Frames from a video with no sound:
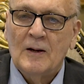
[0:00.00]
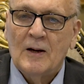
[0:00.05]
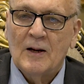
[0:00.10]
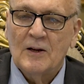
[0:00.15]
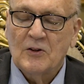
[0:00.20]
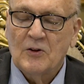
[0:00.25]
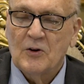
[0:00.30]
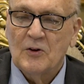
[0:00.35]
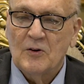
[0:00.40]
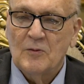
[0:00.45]

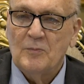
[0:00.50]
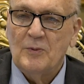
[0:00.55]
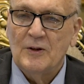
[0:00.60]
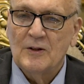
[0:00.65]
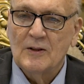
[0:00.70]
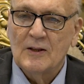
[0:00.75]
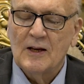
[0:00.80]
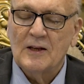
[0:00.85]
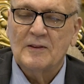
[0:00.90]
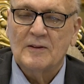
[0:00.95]
I could have
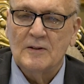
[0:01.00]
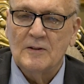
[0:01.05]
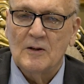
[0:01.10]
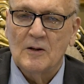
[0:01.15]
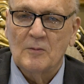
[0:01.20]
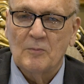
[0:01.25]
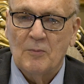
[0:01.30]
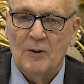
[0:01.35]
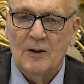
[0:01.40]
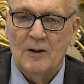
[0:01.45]
been like the
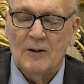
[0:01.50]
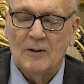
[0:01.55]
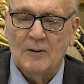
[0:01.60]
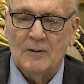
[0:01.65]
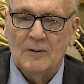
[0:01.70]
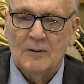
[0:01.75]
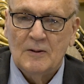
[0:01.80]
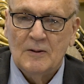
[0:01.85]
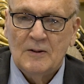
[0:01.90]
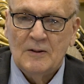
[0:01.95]
young
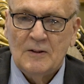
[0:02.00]
man.